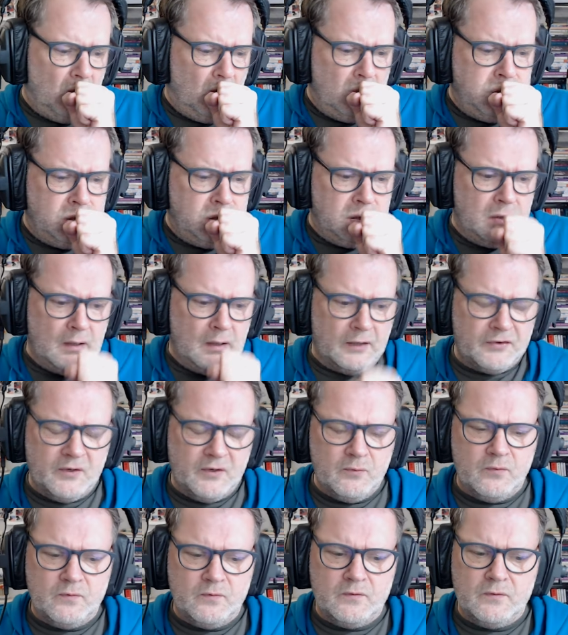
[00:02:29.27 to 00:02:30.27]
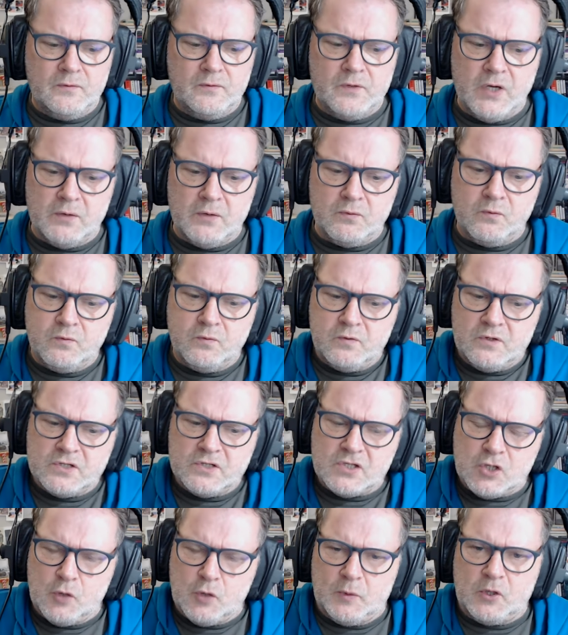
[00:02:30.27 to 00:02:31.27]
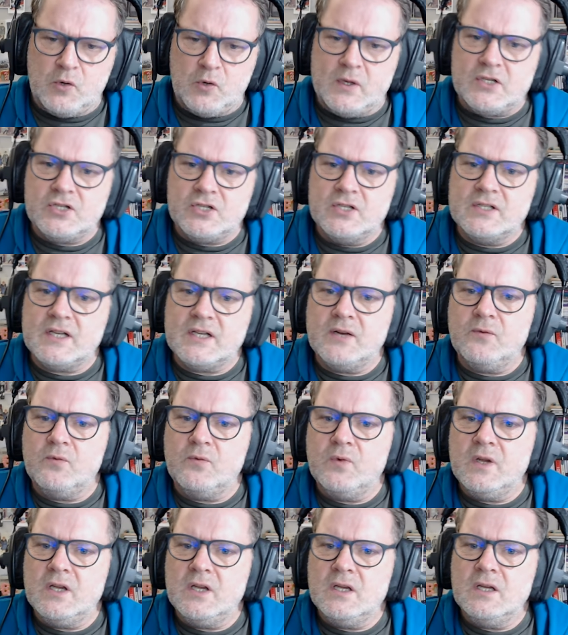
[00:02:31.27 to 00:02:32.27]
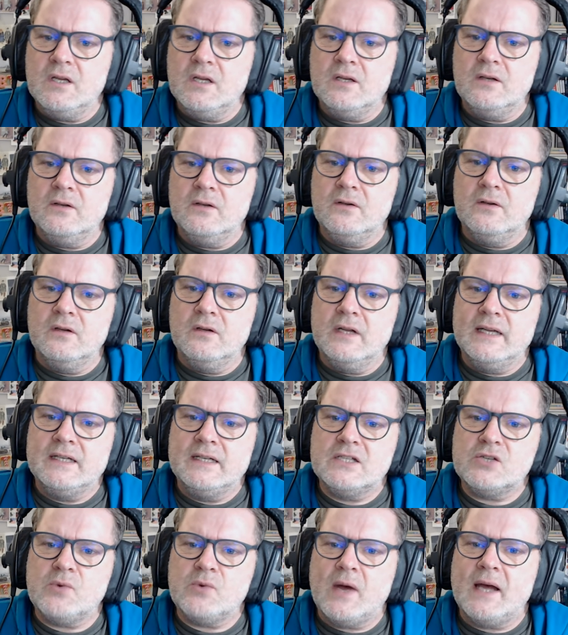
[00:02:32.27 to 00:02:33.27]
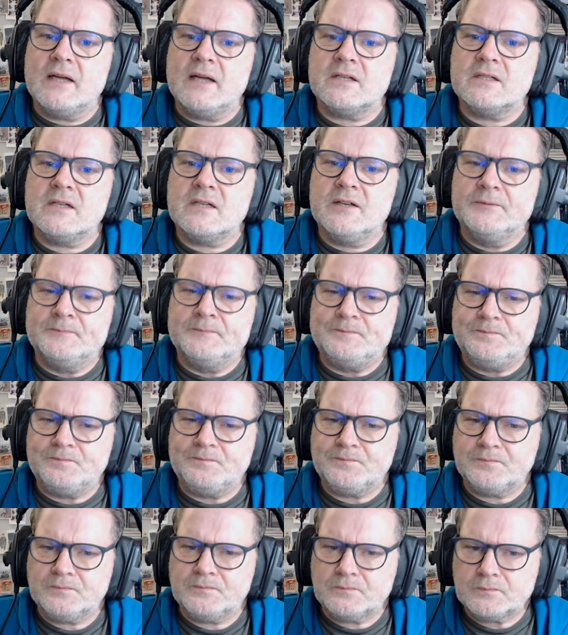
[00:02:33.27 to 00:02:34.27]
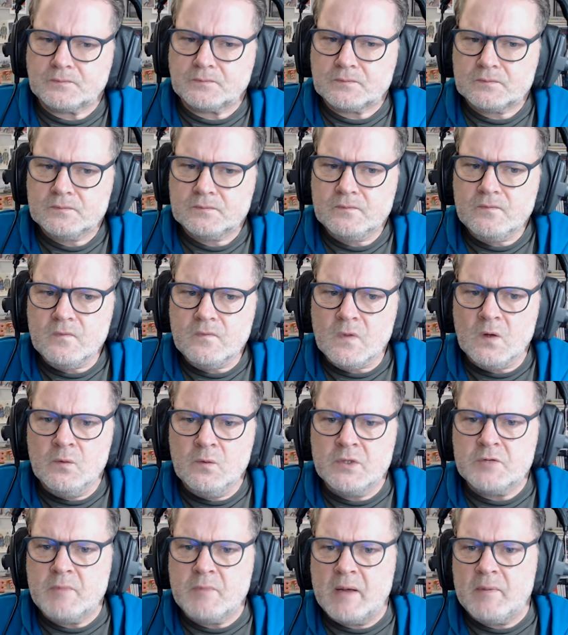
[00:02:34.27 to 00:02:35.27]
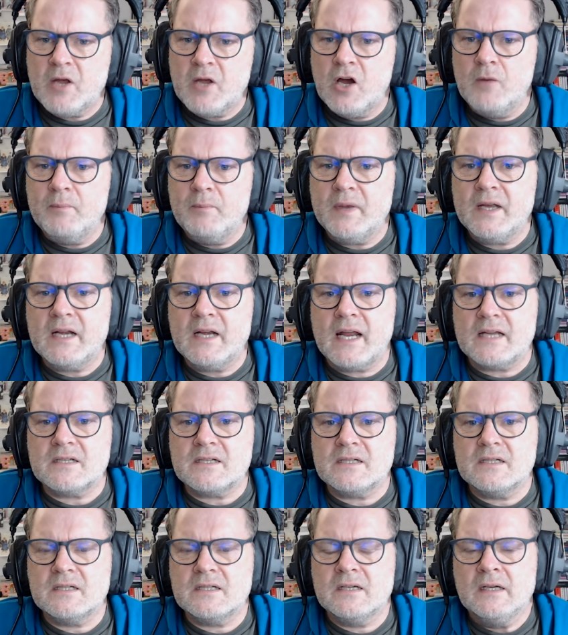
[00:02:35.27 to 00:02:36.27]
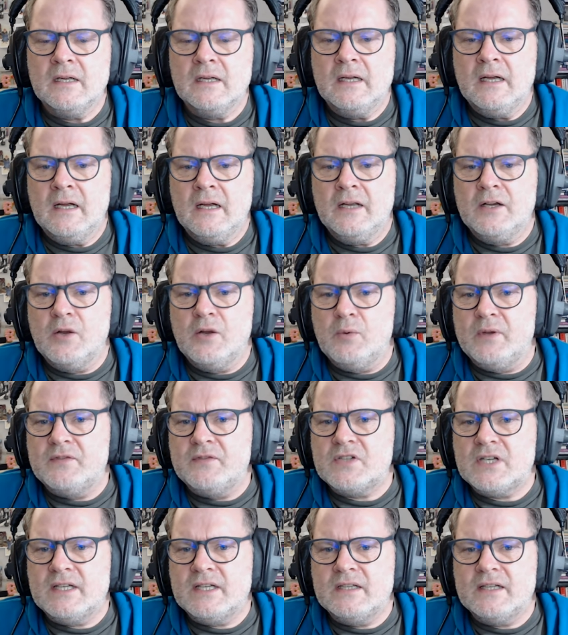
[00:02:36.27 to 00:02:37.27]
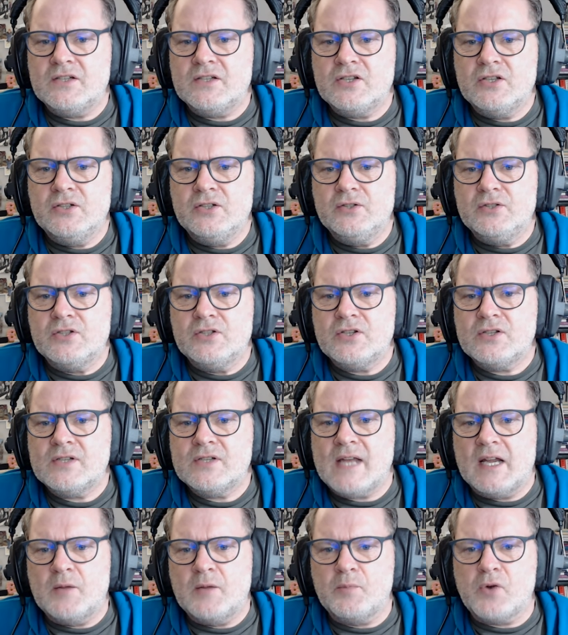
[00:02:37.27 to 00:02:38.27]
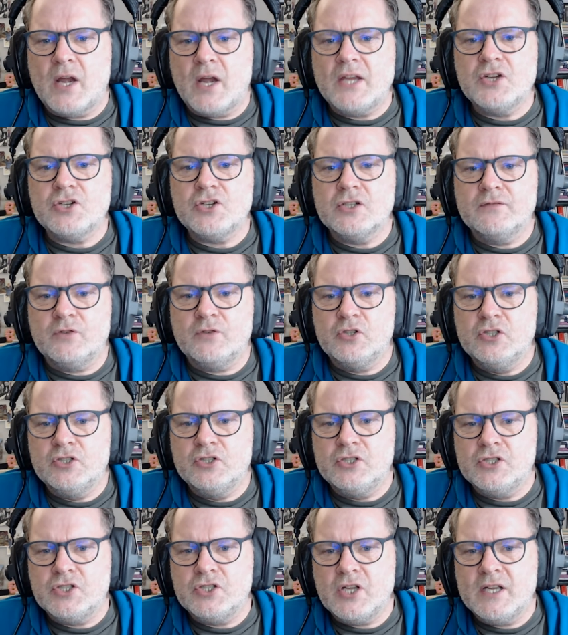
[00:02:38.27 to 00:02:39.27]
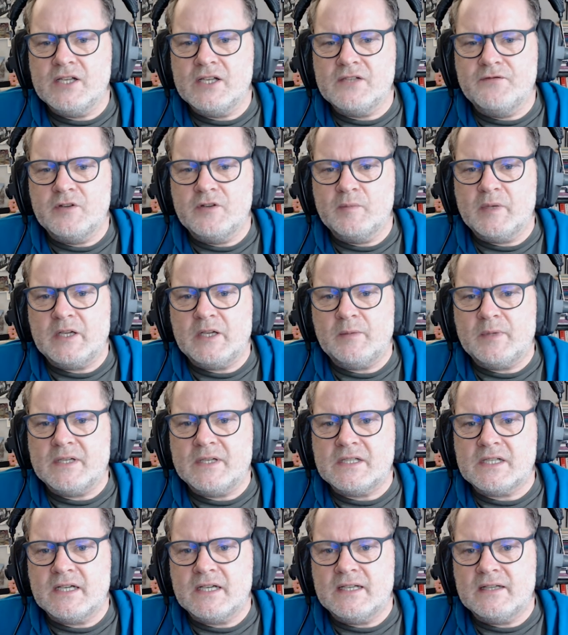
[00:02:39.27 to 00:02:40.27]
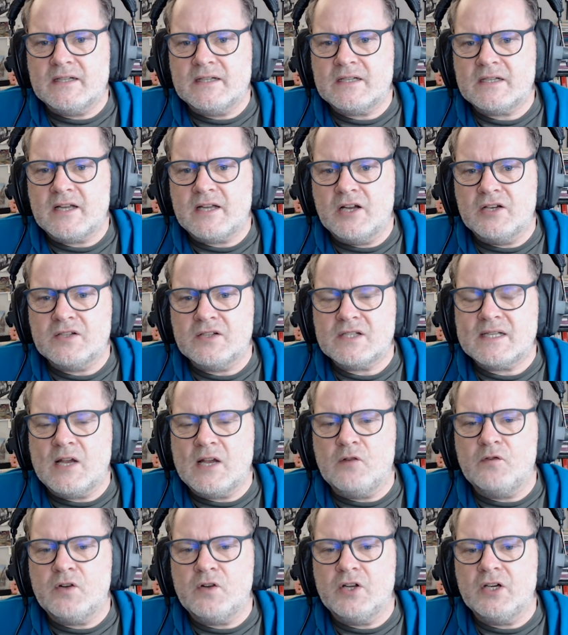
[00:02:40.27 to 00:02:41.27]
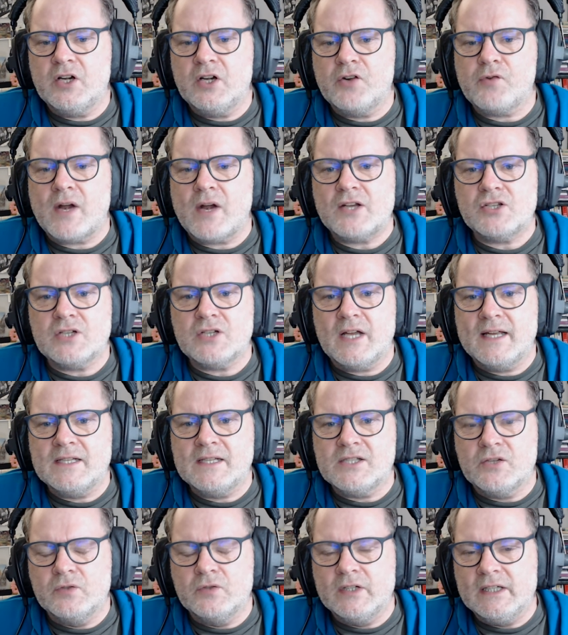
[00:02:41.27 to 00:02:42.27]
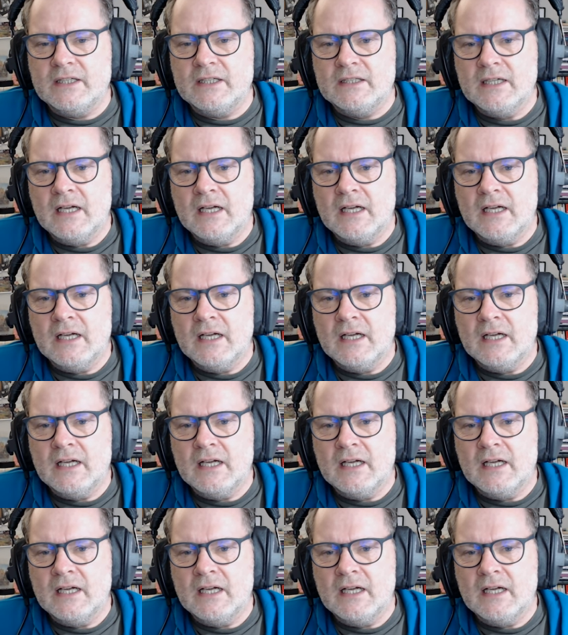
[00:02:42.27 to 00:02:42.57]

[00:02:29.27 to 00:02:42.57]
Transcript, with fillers: I think, you know, there's a couple of questions that we need to ask which maybe aren't being asked. You know, we've seen this huge celebration of 100 years of the BBC, this kind of self congratulatory